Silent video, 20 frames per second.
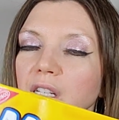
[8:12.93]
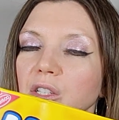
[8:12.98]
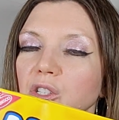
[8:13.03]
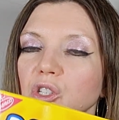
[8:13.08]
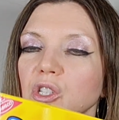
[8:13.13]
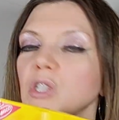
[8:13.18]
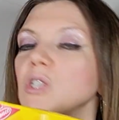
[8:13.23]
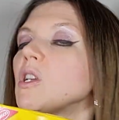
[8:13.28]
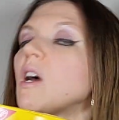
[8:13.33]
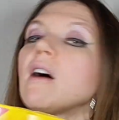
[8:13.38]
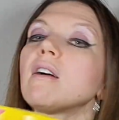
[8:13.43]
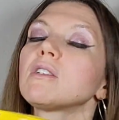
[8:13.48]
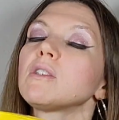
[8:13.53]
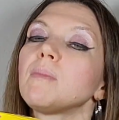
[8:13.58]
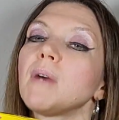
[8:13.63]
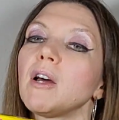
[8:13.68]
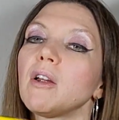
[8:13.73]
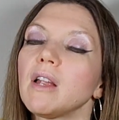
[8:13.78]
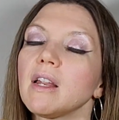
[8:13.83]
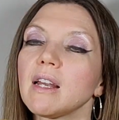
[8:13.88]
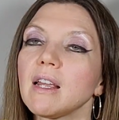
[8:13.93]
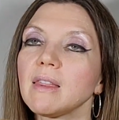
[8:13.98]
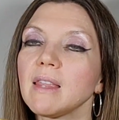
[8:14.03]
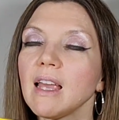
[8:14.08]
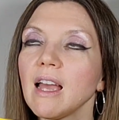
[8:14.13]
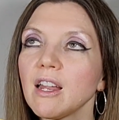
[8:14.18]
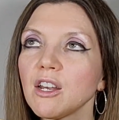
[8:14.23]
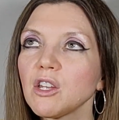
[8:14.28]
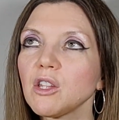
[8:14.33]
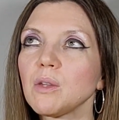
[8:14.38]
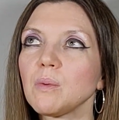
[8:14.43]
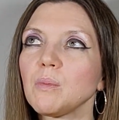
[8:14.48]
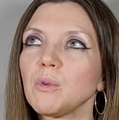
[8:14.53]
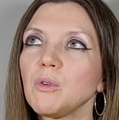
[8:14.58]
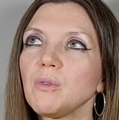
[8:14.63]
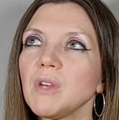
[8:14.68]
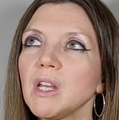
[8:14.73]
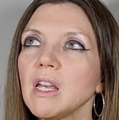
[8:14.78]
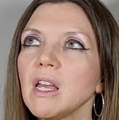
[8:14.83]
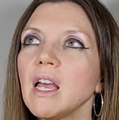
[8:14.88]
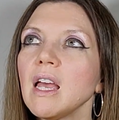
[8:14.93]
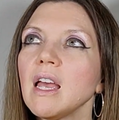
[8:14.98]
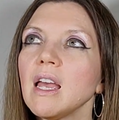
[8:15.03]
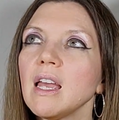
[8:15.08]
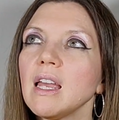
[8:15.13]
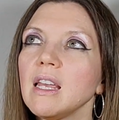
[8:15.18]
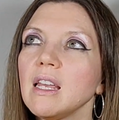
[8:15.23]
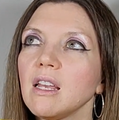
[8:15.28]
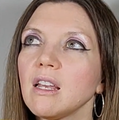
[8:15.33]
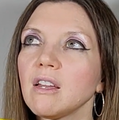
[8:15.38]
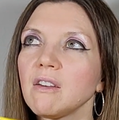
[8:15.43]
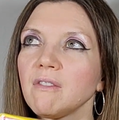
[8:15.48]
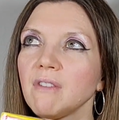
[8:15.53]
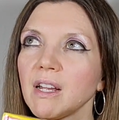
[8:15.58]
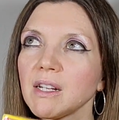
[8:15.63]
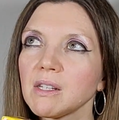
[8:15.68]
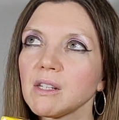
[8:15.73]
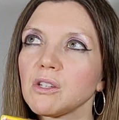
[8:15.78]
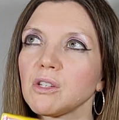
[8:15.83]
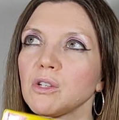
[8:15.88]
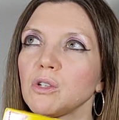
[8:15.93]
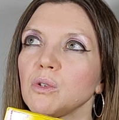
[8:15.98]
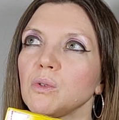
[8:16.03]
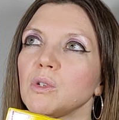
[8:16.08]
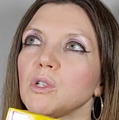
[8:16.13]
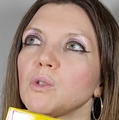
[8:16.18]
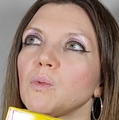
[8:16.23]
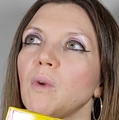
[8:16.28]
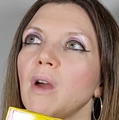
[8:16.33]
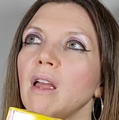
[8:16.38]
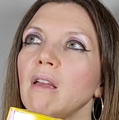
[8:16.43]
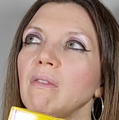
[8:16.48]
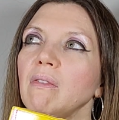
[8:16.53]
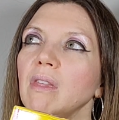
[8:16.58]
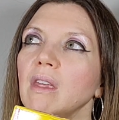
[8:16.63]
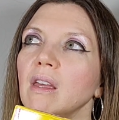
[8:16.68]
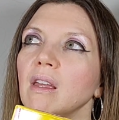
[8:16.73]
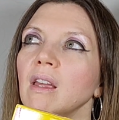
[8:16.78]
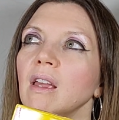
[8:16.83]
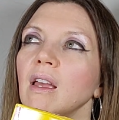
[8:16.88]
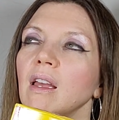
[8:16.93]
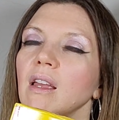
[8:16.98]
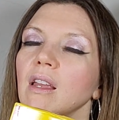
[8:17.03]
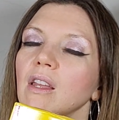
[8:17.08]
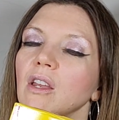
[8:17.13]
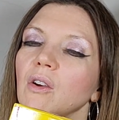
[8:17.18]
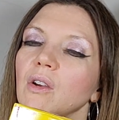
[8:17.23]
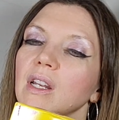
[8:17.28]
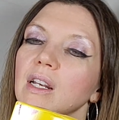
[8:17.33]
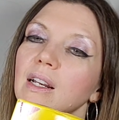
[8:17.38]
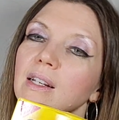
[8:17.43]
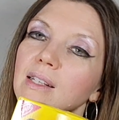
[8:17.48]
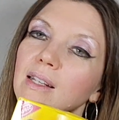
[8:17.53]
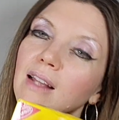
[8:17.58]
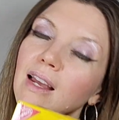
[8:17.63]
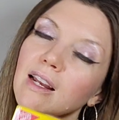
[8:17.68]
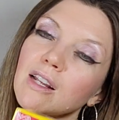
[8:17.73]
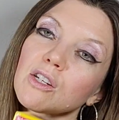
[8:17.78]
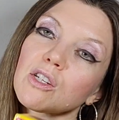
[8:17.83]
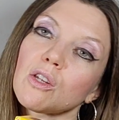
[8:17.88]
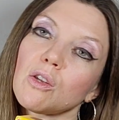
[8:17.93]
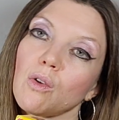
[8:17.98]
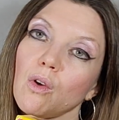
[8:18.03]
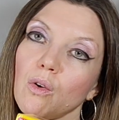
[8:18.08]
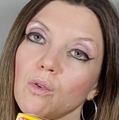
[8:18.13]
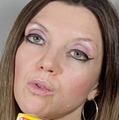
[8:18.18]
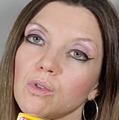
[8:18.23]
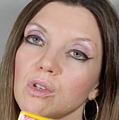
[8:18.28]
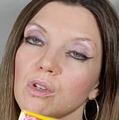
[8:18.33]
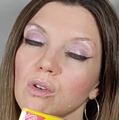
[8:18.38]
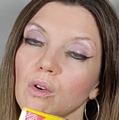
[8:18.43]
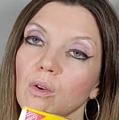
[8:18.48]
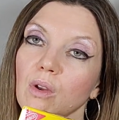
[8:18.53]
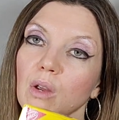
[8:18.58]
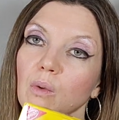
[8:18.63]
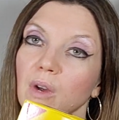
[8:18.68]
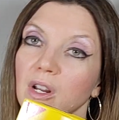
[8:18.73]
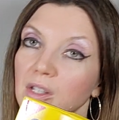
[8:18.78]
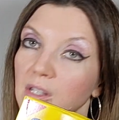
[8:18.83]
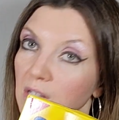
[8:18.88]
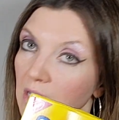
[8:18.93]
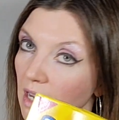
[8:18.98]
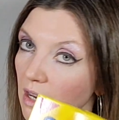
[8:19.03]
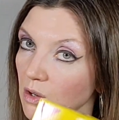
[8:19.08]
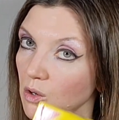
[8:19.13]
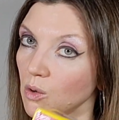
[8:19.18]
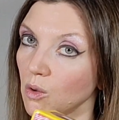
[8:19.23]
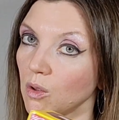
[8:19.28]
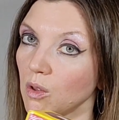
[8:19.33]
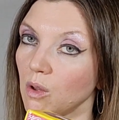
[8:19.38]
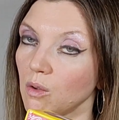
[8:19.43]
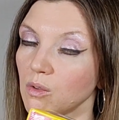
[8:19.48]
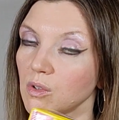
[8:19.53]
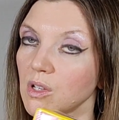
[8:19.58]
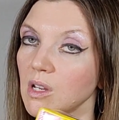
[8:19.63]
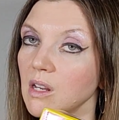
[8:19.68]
It's just talked about. And at the end of the movie, he confesses to his wife that, you know, he doesn't like his clothes, so he wants to get new clothes.